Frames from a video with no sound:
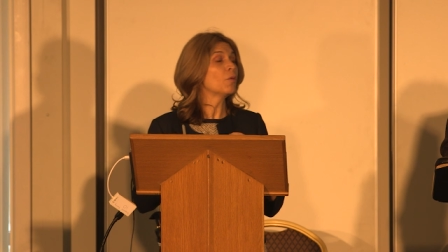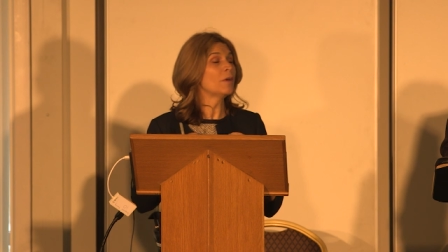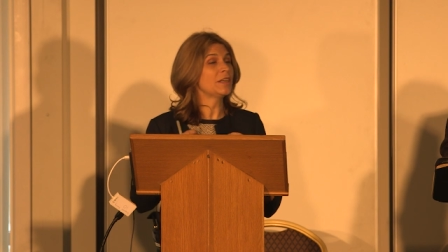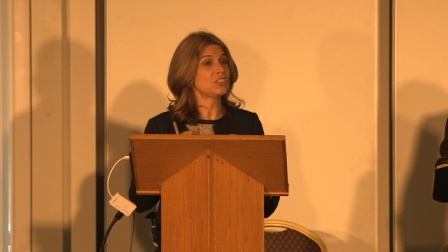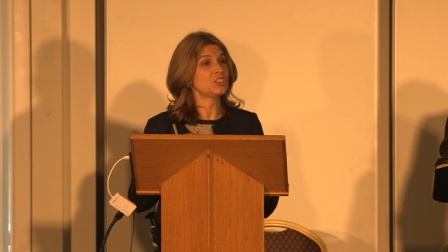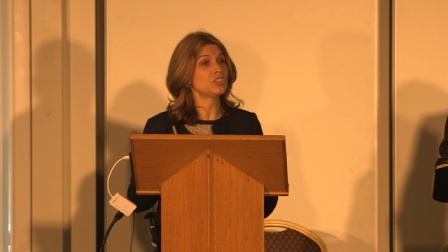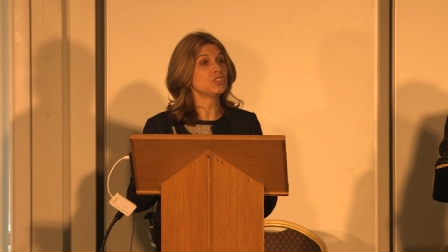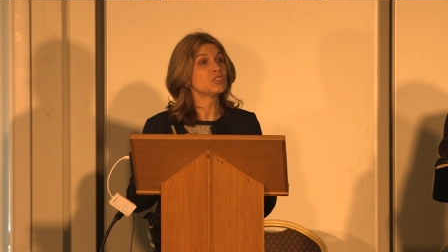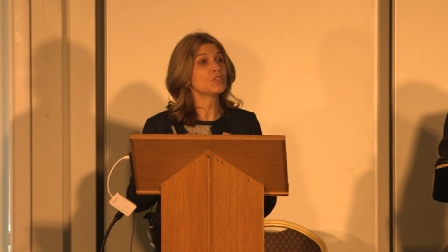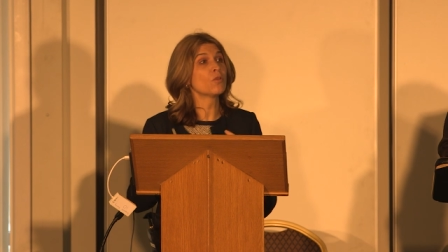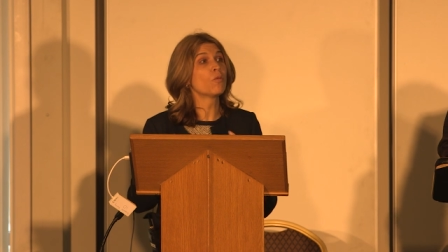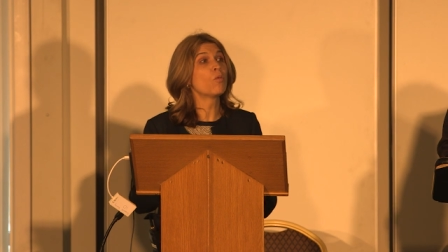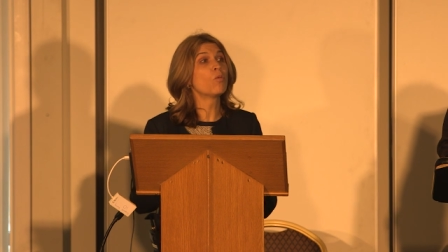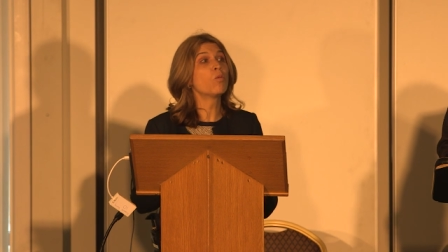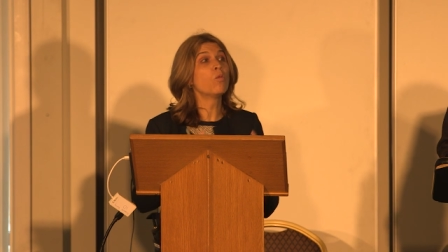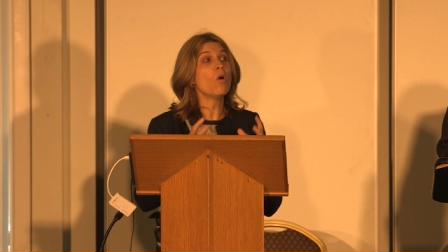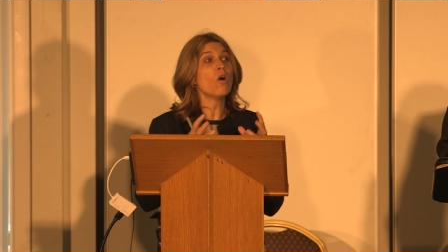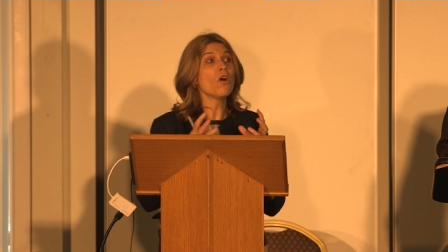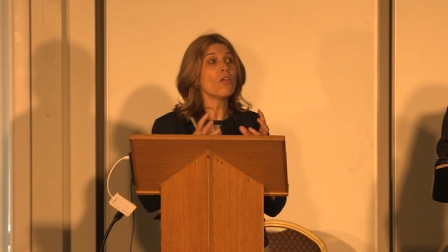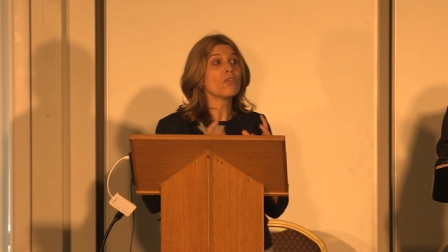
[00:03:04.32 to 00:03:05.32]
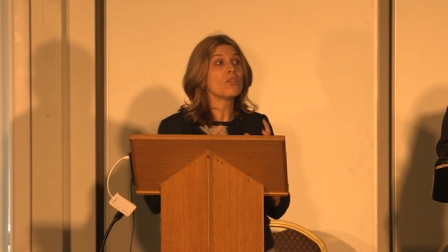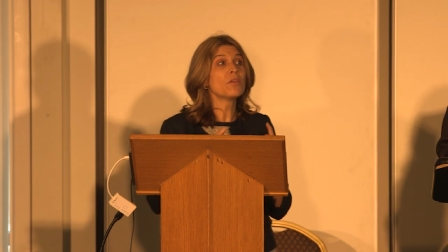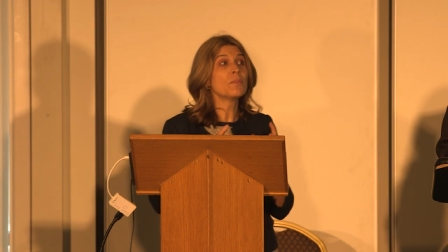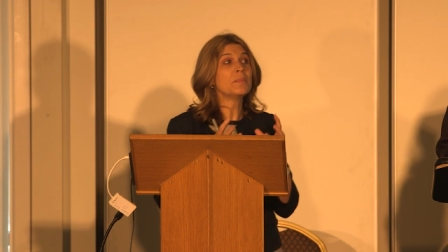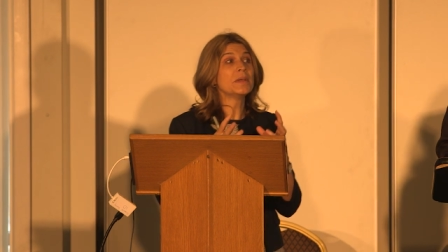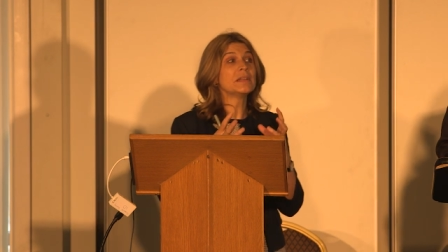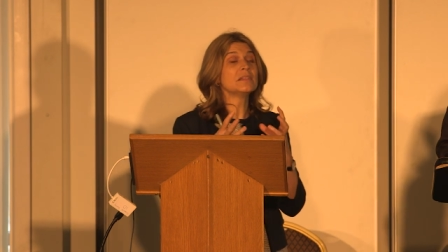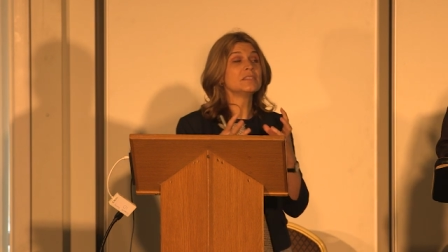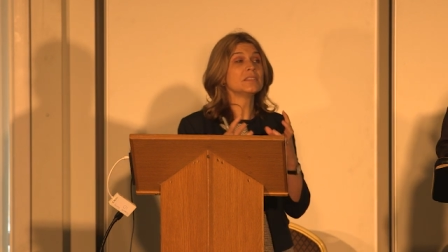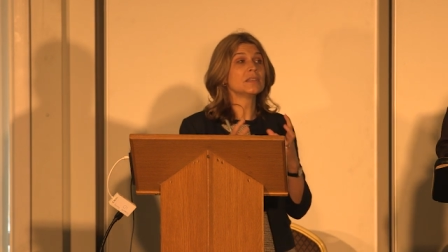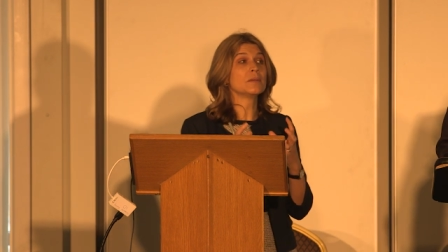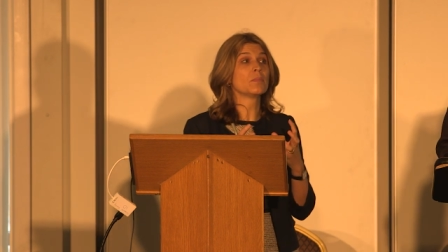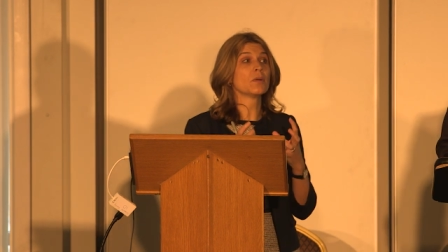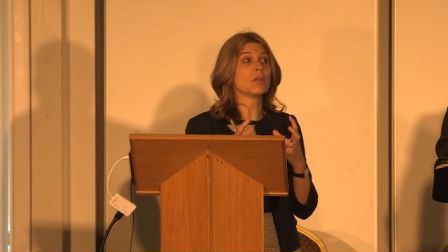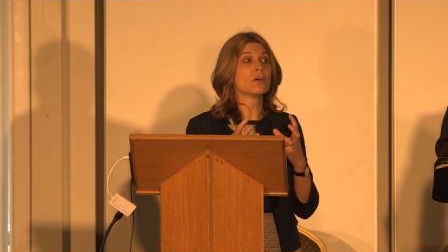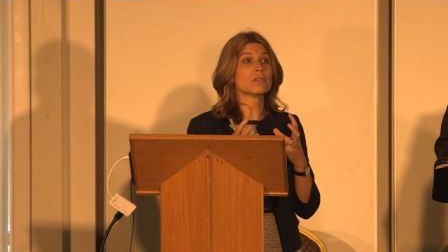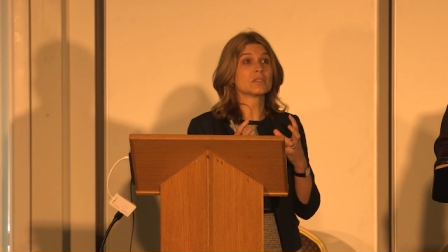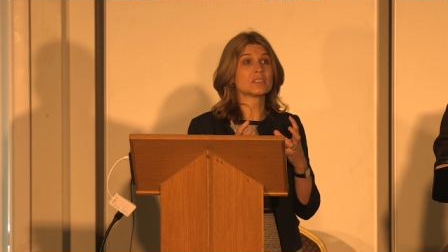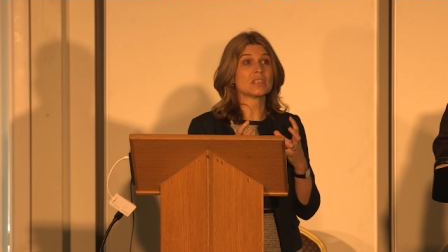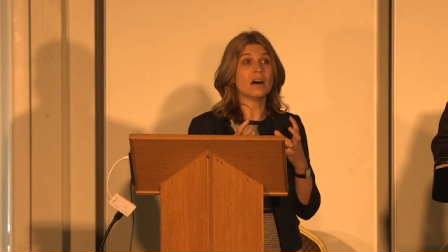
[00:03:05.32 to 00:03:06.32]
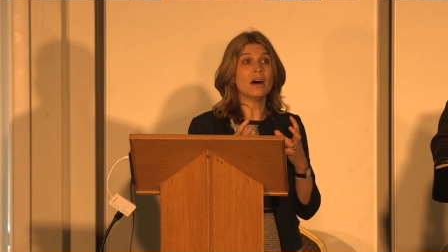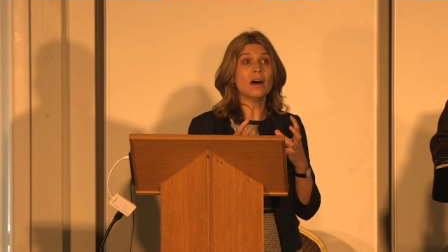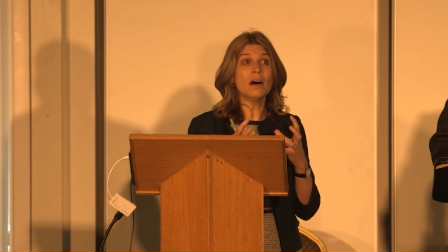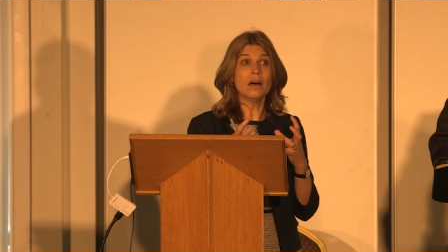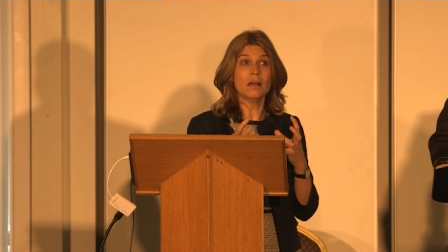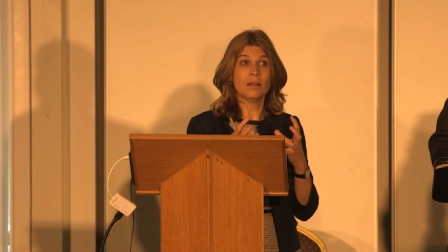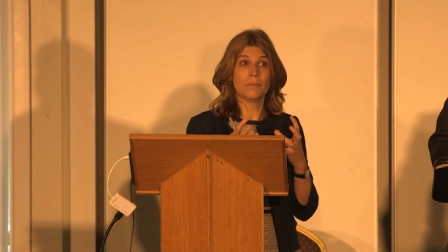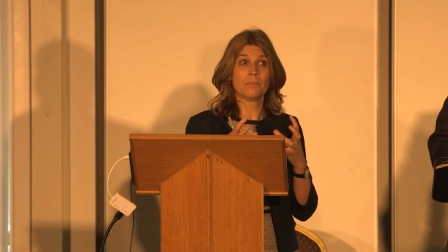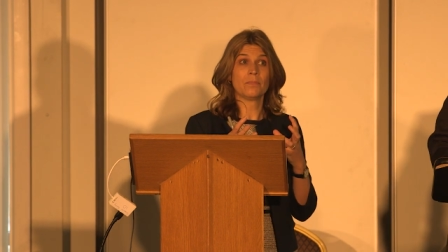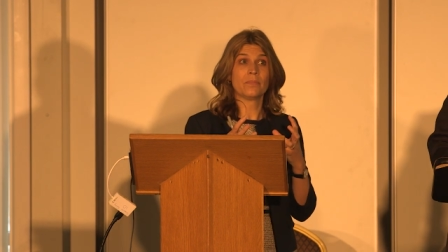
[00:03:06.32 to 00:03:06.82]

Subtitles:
questions of what the building blocks are